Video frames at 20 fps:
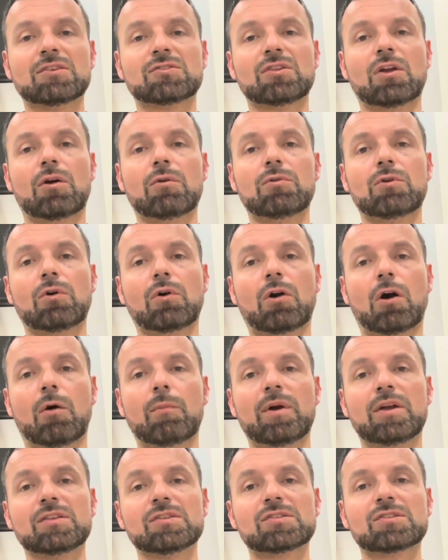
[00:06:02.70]
know your
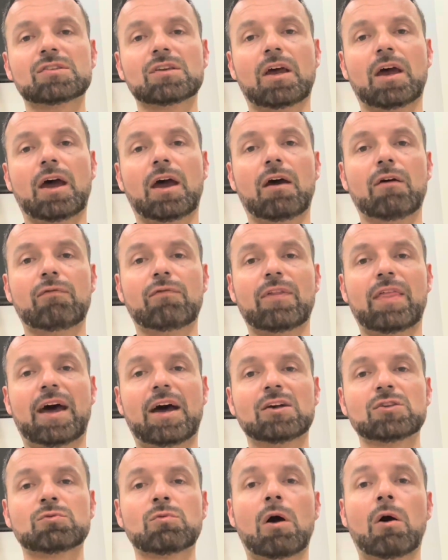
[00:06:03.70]
comments for
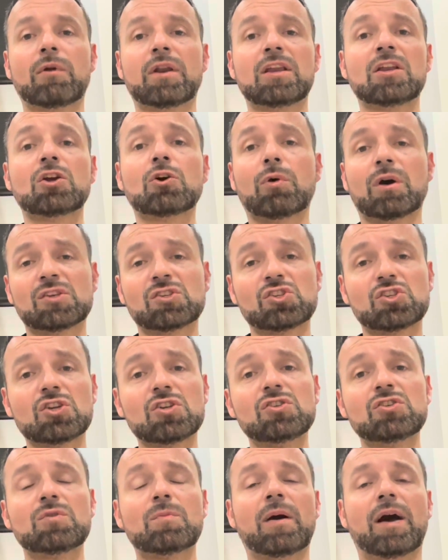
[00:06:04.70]
that as well, and any
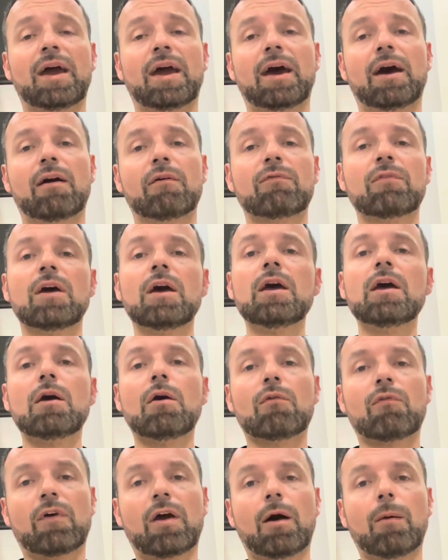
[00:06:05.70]
questions you might have
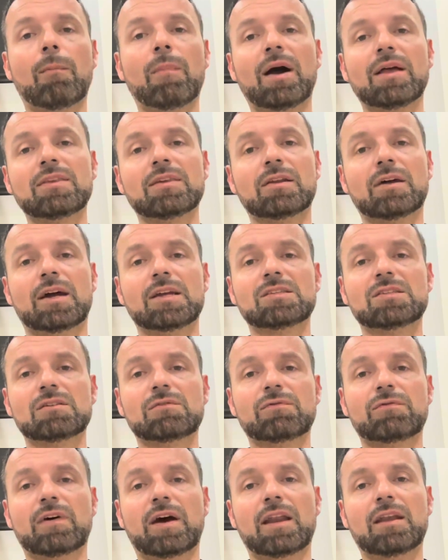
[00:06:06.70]
for our Man United
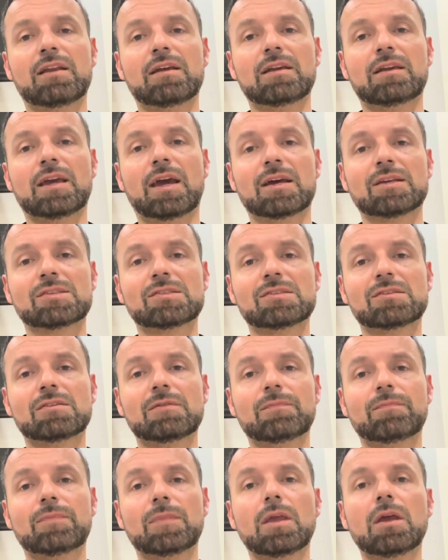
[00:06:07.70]
fan guest.
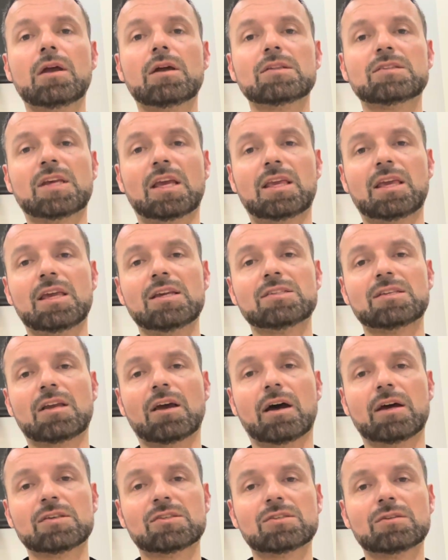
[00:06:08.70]
Take it easy,
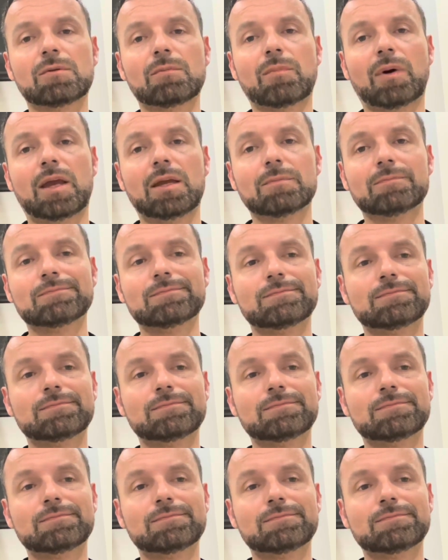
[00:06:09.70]
guys. Bye.